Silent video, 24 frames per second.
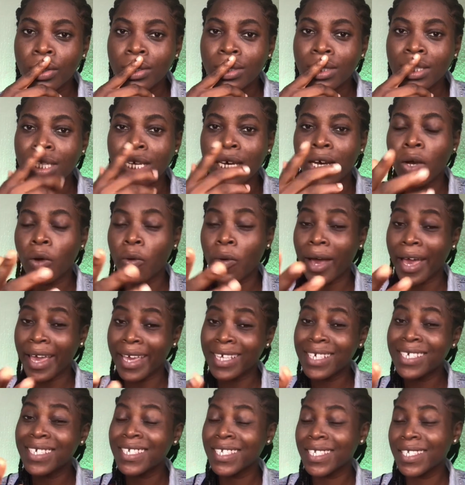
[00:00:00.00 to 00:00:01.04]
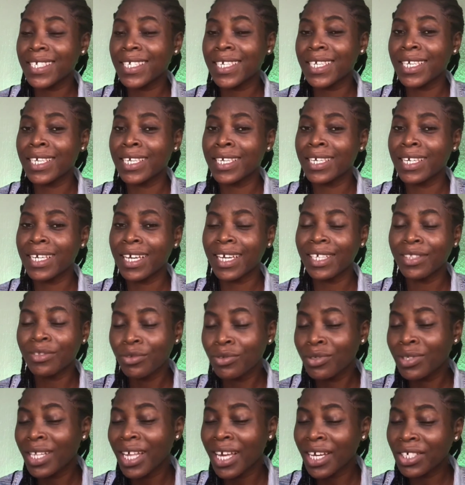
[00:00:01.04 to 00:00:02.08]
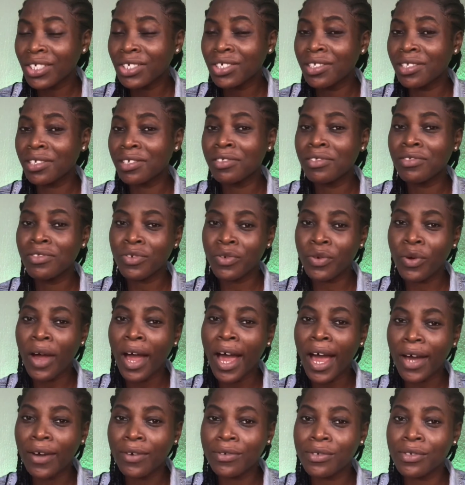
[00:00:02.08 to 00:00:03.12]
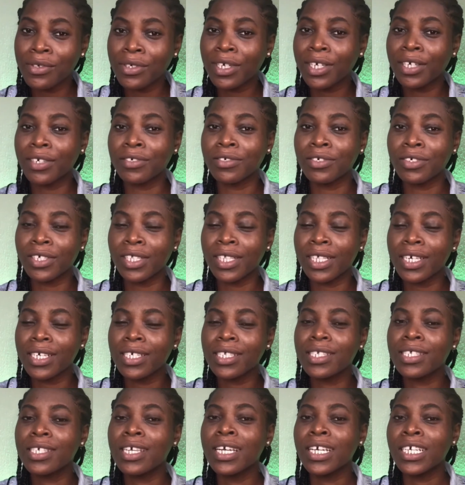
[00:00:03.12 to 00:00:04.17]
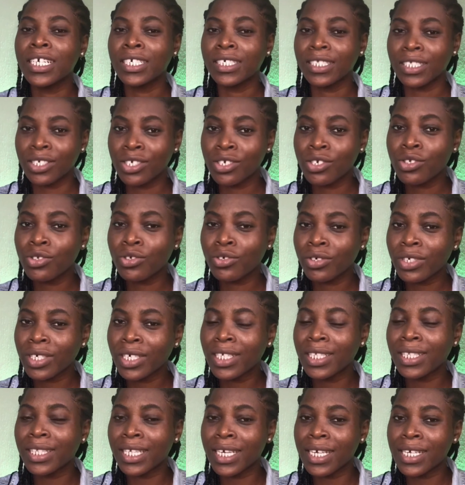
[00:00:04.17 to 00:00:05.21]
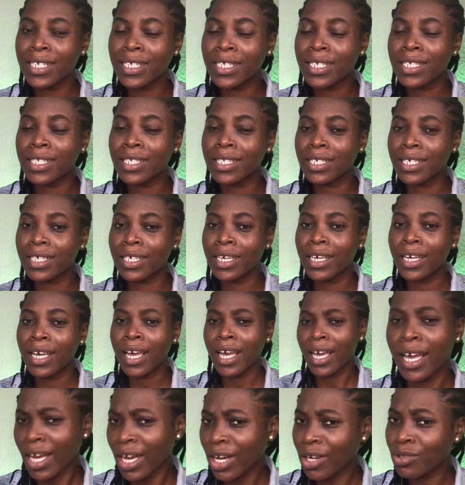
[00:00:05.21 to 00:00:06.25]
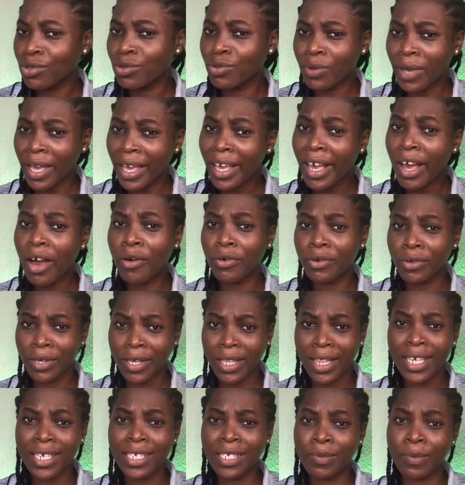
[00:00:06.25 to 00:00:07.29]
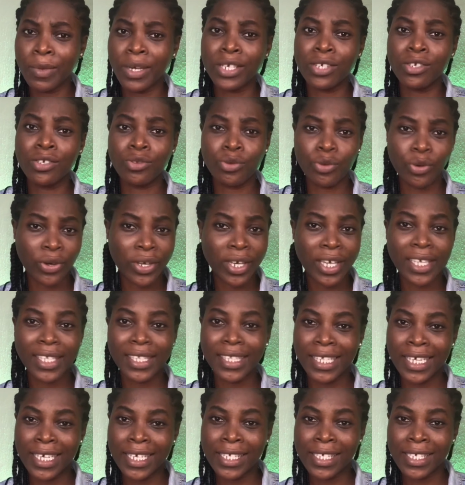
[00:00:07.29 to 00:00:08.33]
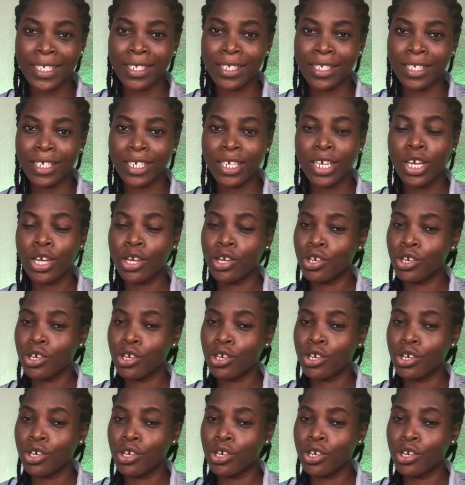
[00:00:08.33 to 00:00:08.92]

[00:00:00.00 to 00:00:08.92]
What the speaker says: now I see. I don't actually know how to calculate the stocking density. How do I calculate my stocking density?